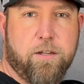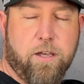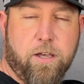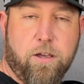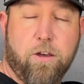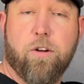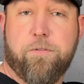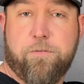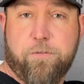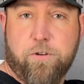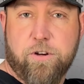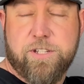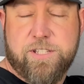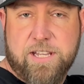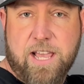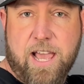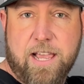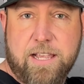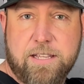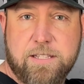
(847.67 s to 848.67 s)
or for a
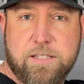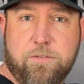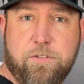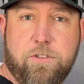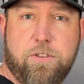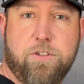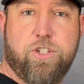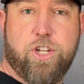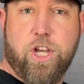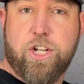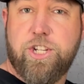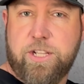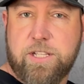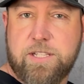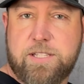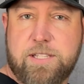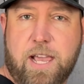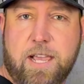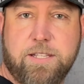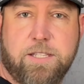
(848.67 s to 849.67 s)
size of judging
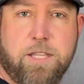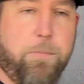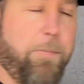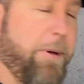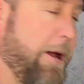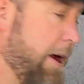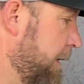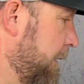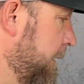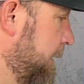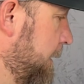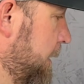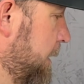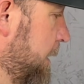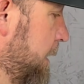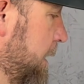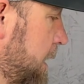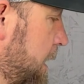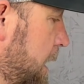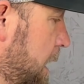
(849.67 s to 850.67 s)
the size of the bear.
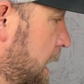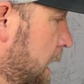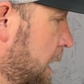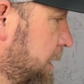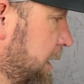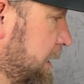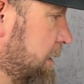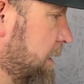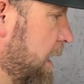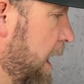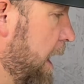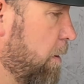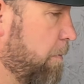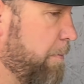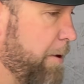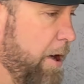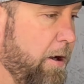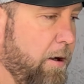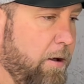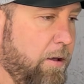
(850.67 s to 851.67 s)
These lighter
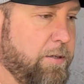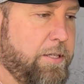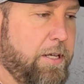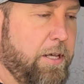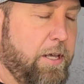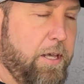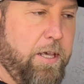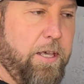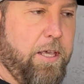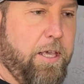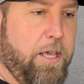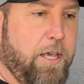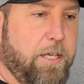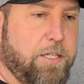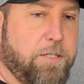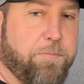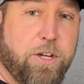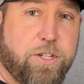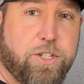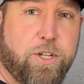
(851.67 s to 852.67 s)
barrels,
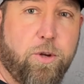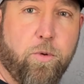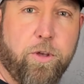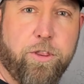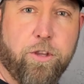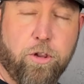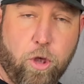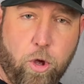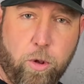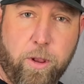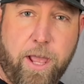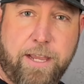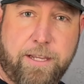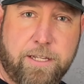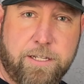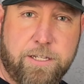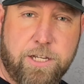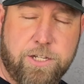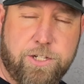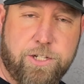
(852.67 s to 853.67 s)
especially when the low light
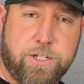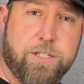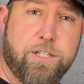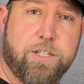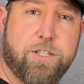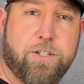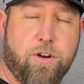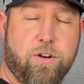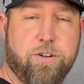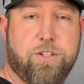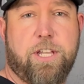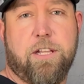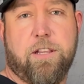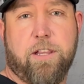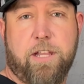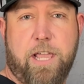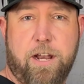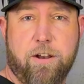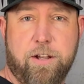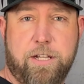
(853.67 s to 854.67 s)
conditions, it starts
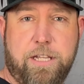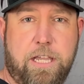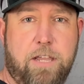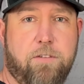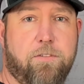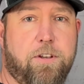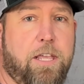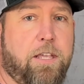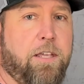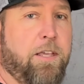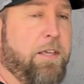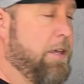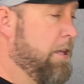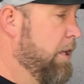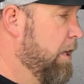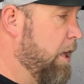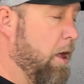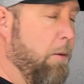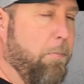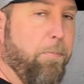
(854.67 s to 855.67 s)
getting later in the evening,
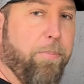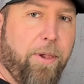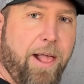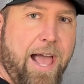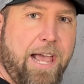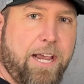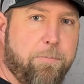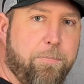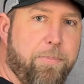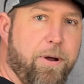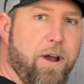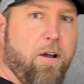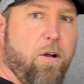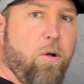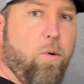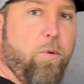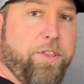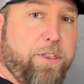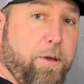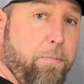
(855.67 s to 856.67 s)
a black
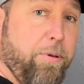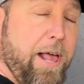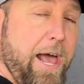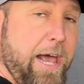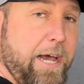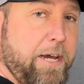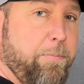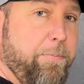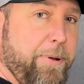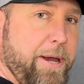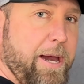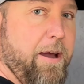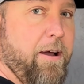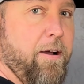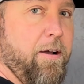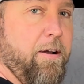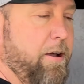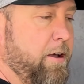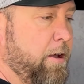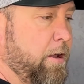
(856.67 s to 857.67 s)
barrel with a black
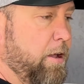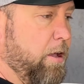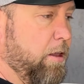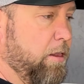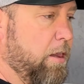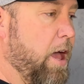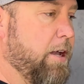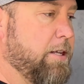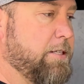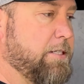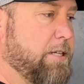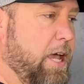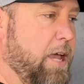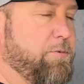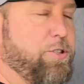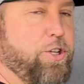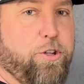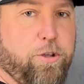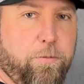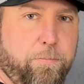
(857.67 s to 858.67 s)
bear, a lot of
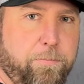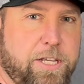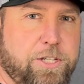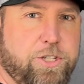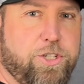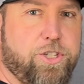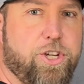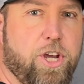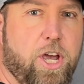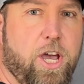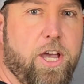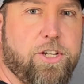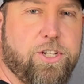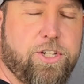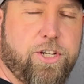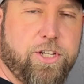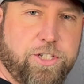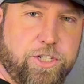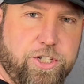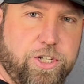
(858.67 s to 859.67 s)
times you can
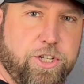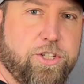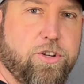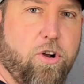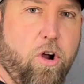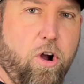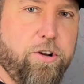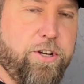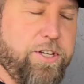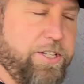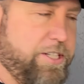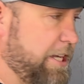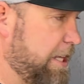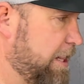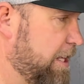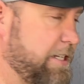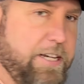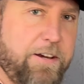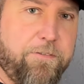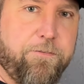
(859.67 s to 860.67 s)
misjudge because it's just hard to see
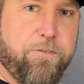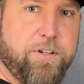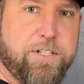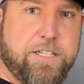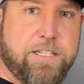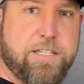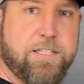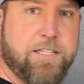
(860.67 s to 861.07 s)
the difference in